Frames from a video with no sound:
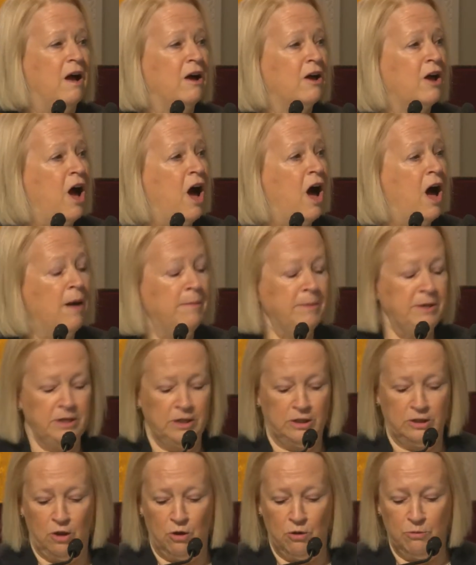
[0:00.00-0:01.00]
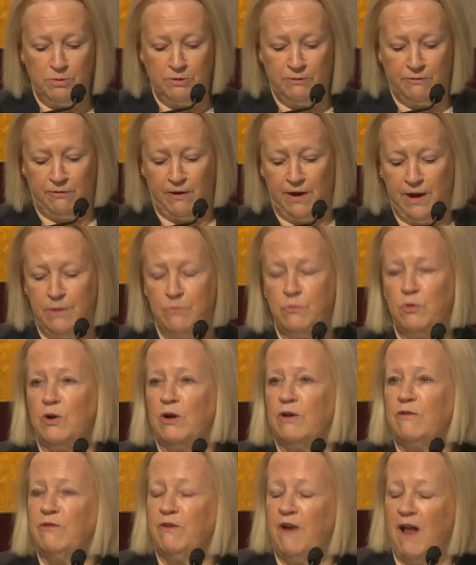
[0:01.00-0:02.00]
A common global
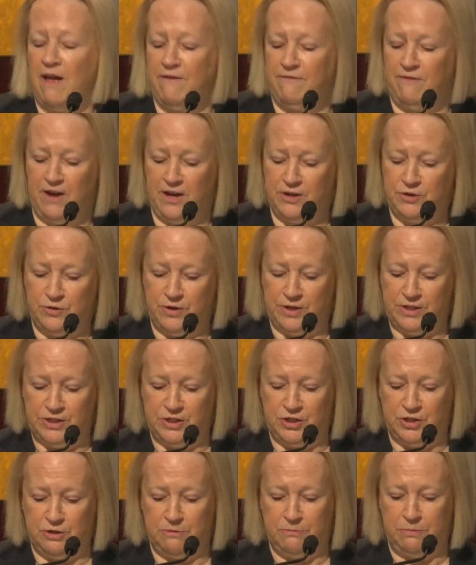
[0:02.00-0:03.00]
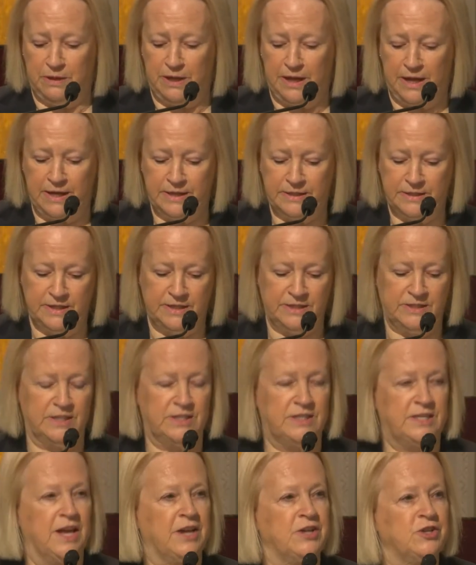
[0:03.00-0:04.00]
framework for FI transition plans is
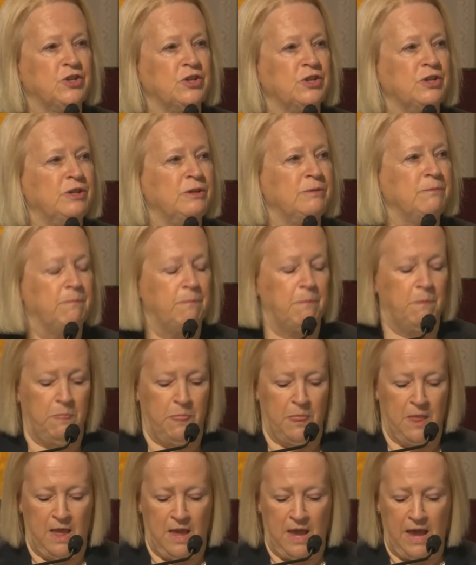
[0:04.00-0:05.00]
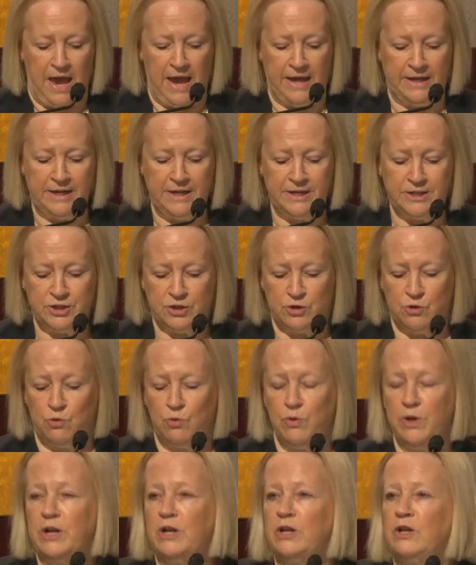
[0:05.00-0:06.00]
essential, and it is
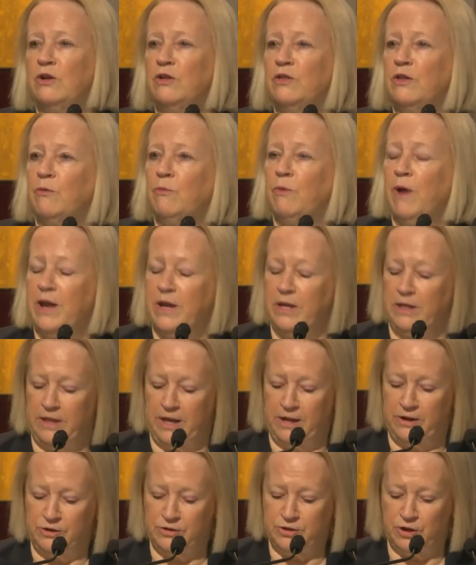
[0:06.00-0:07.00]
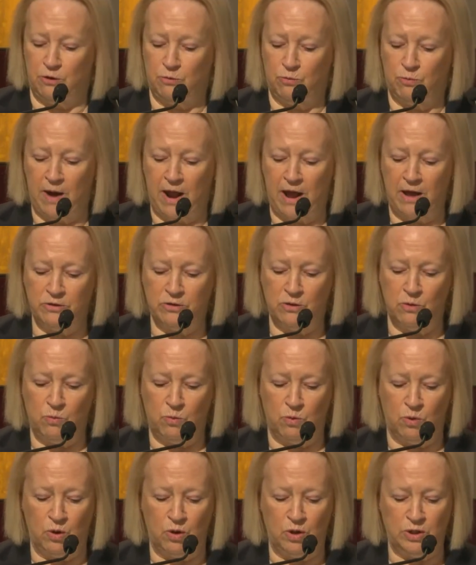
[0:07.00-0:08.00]
critical that regulators around the
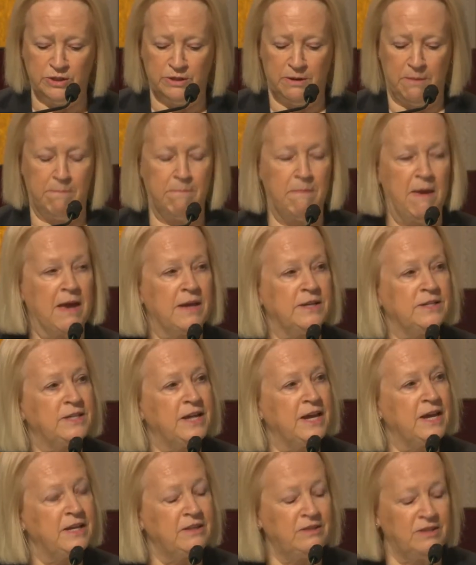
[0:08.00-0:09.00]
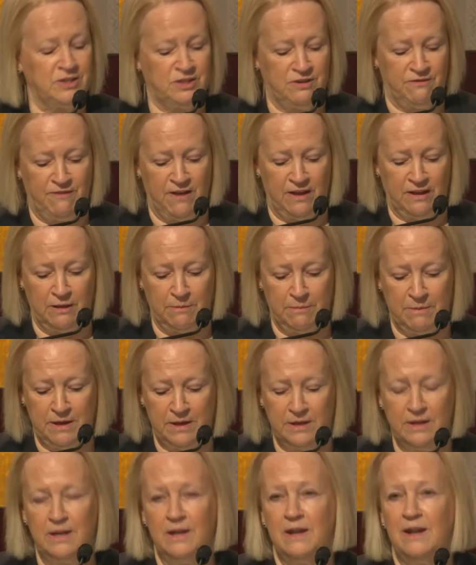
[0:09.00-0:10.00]
world mandate the
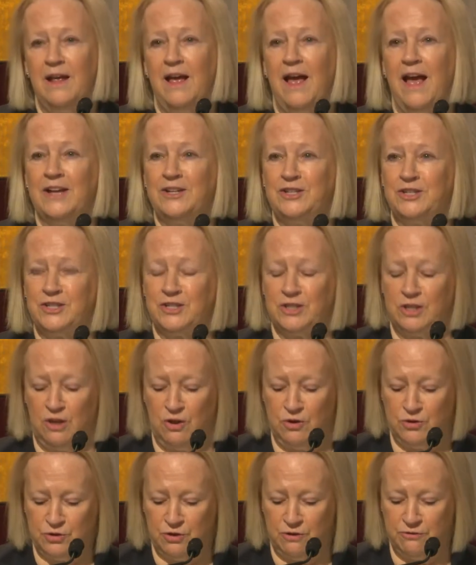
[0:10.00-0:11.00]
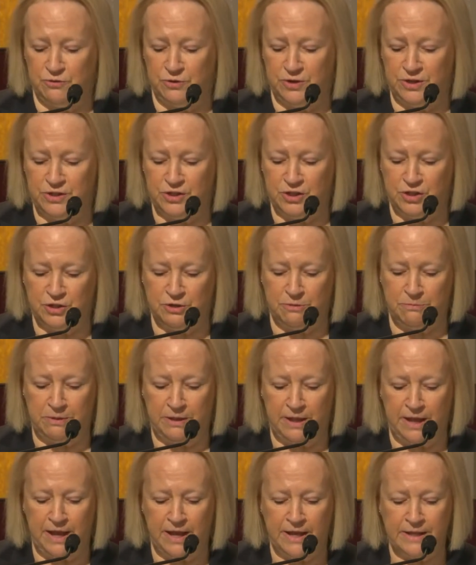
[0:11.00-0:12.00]
development and disclosure of transition
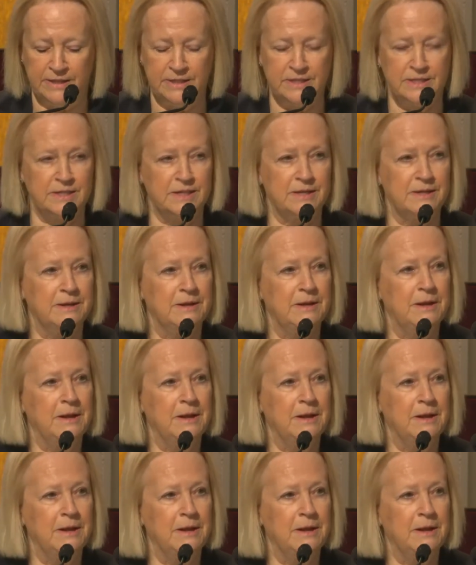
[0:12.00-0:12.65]
plans.